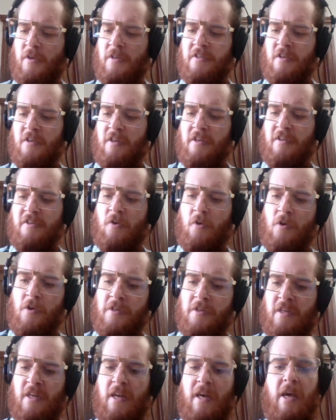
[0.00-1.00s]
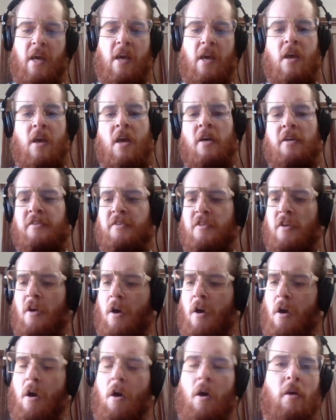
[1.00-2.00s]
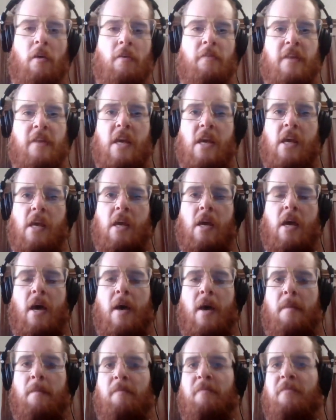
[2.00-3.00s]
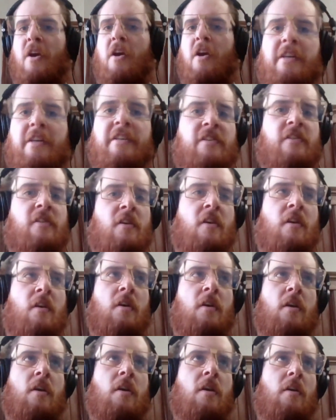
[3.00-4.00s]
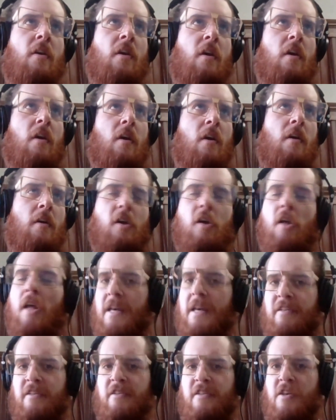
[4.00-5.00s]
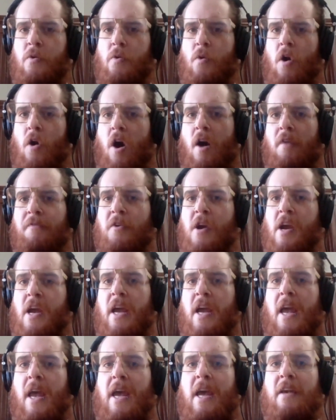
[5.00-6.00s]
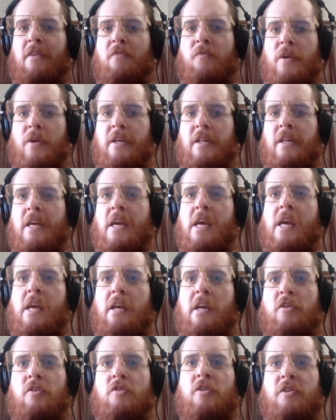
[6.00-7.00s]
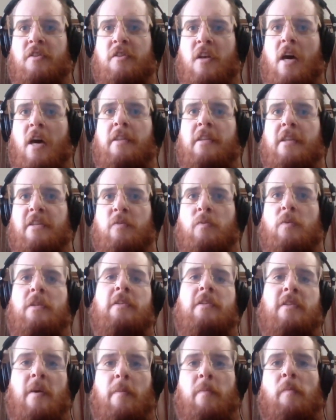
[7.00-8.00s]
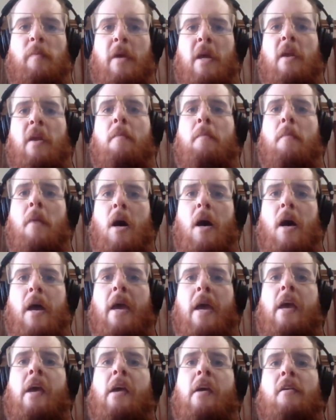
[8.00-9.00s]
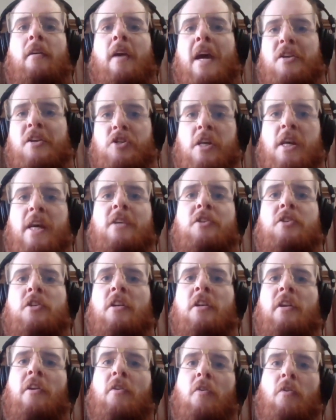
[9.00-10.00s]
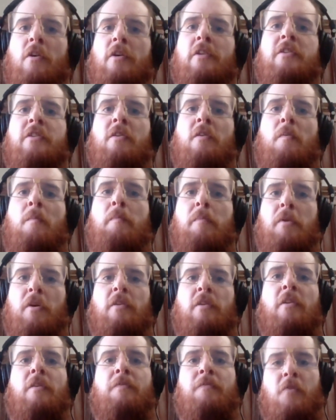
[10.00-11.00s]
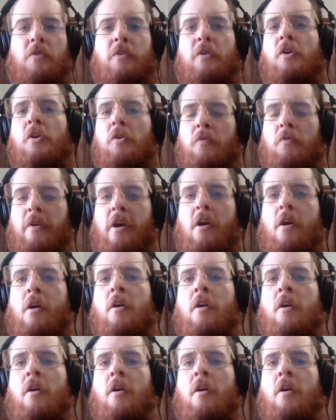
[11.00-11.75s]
And so I saw this course and I saw all the various classes that you were offering and really just thought this would supplement my education in order to build a further